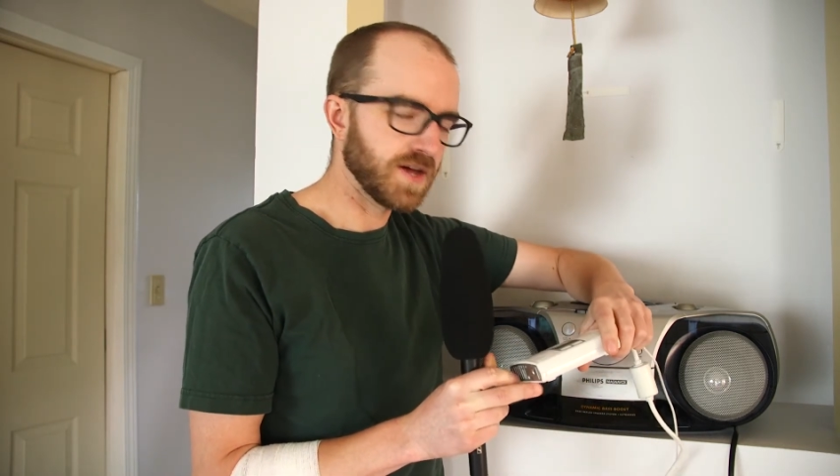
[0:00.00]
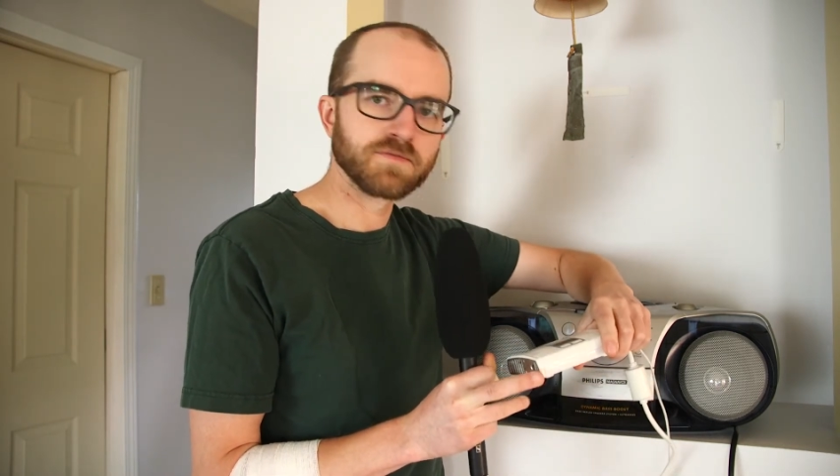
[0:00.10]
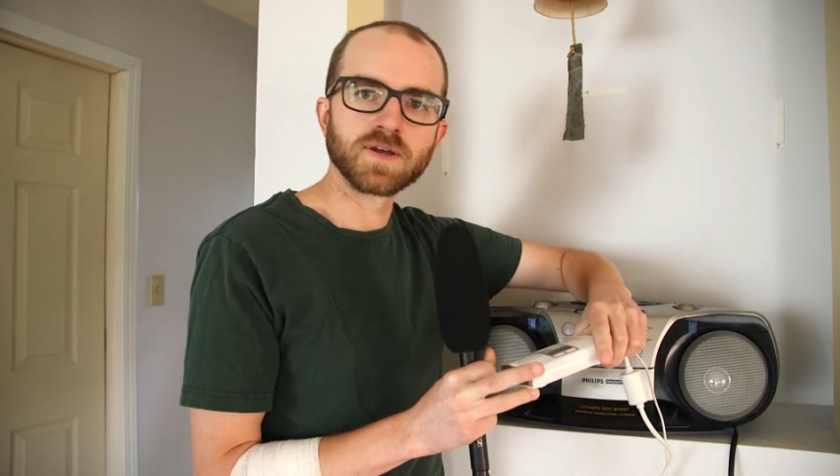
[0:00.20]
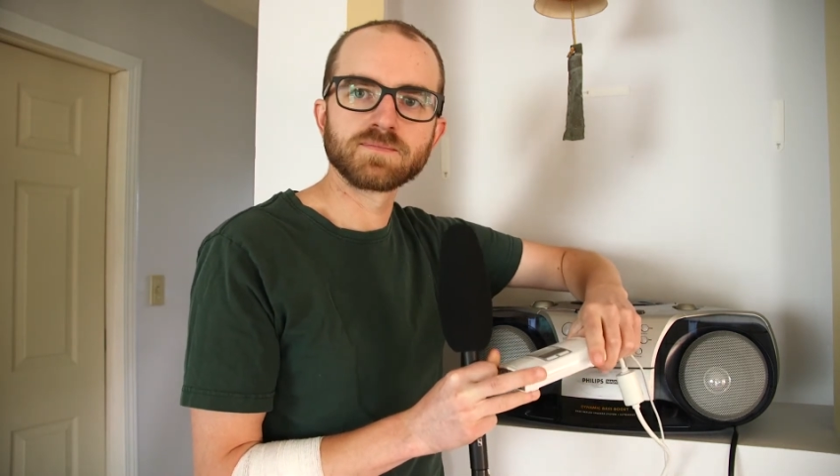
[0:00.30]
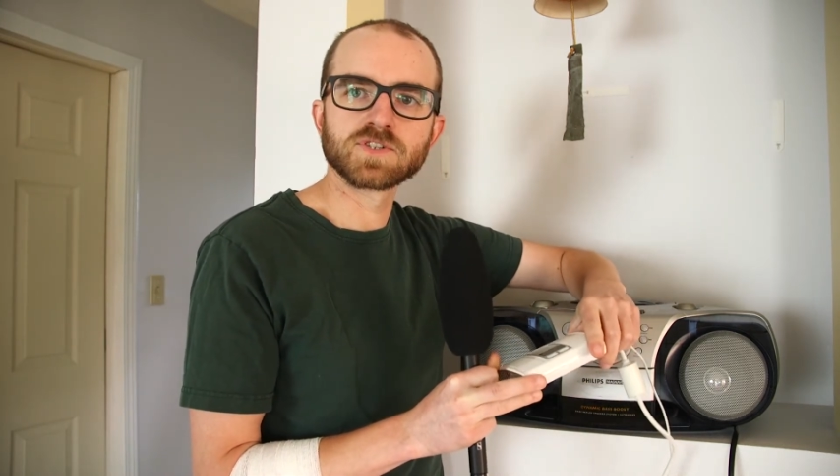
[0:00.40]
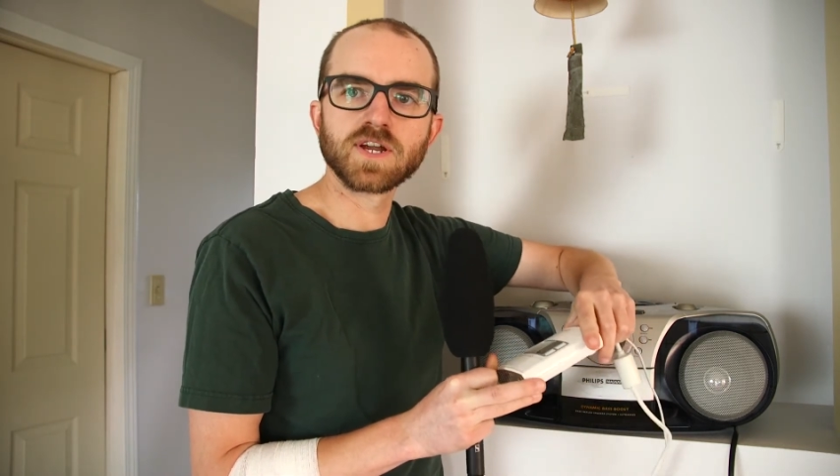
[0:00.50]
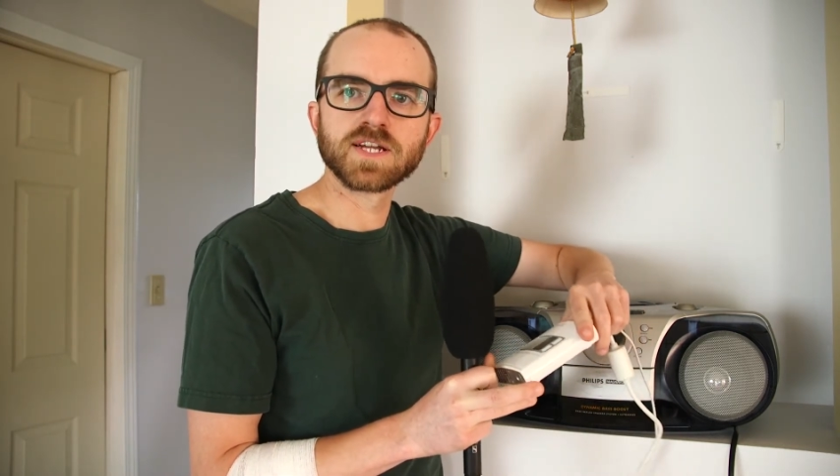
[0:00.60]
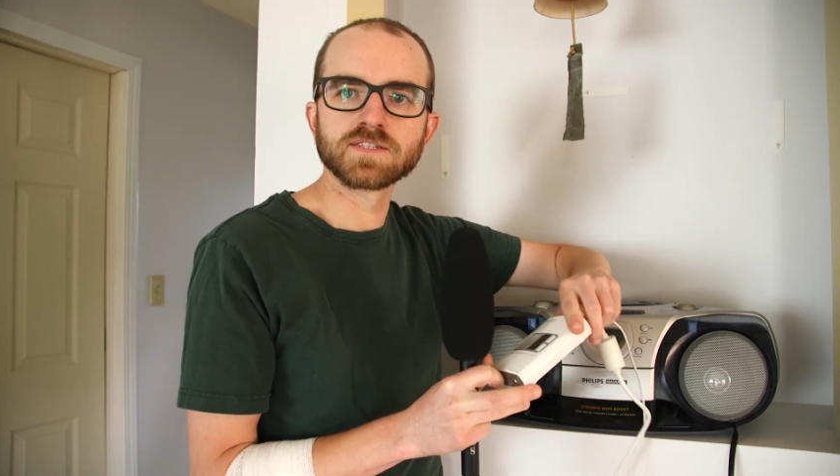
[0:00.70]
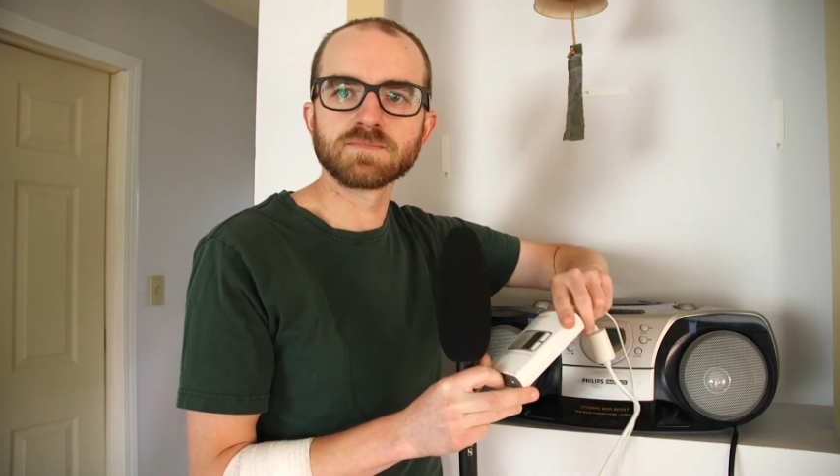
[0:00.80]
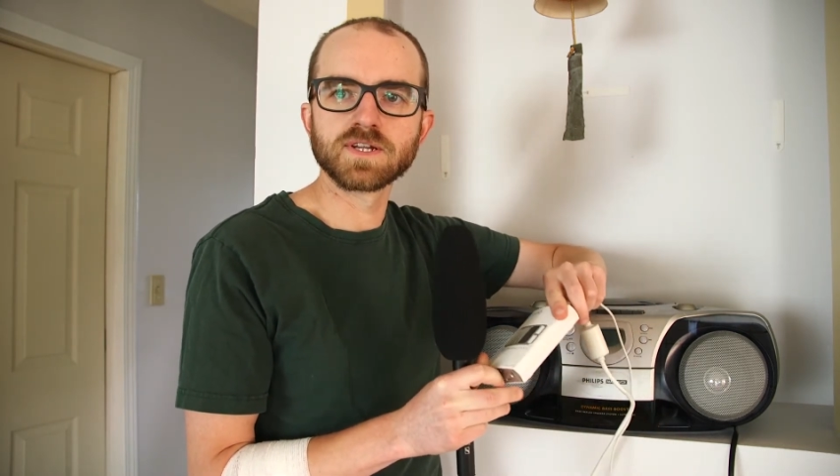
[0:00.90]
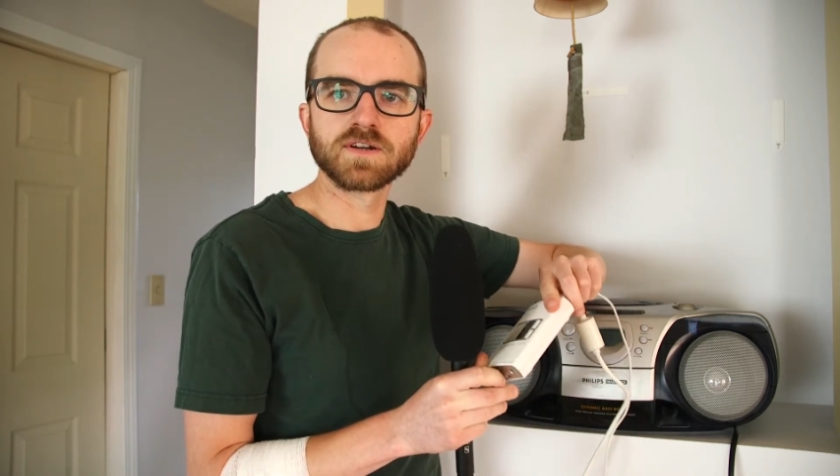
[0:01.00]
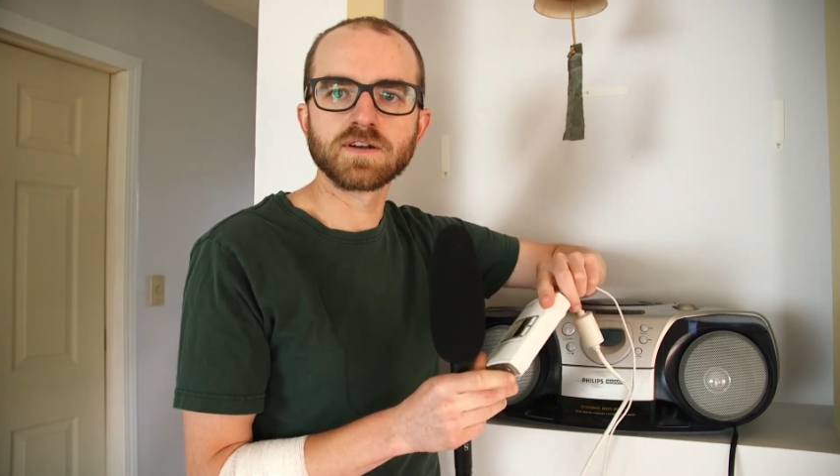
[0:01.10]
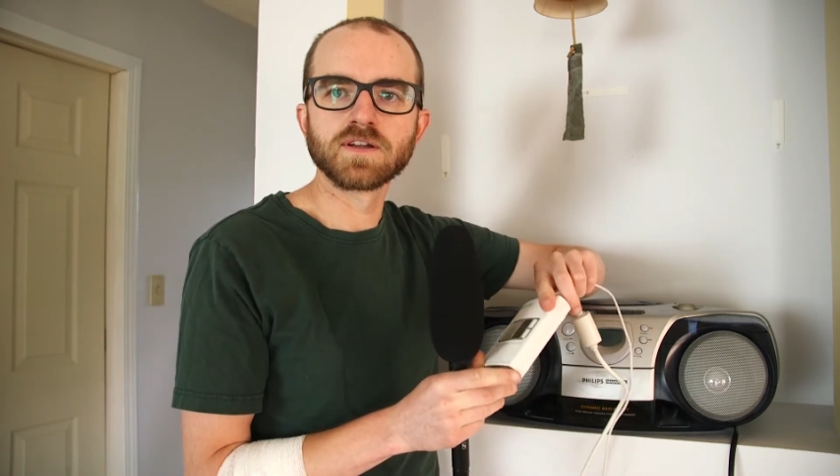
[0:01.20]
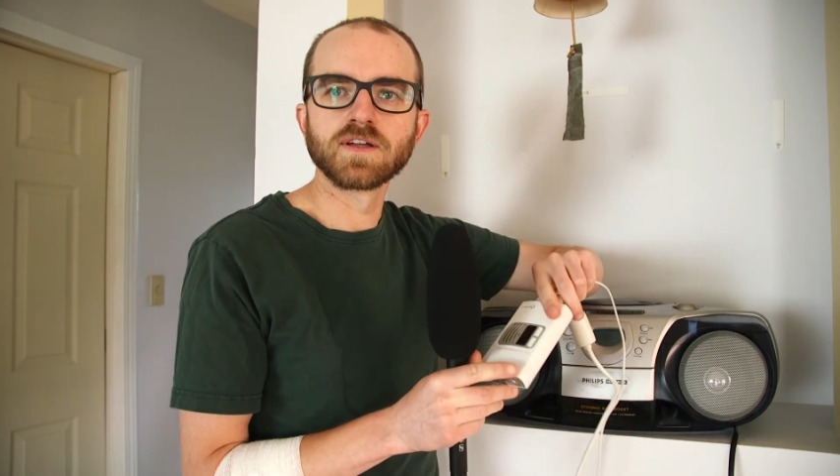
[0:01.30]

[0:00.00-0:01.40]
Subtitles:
FM transmitter.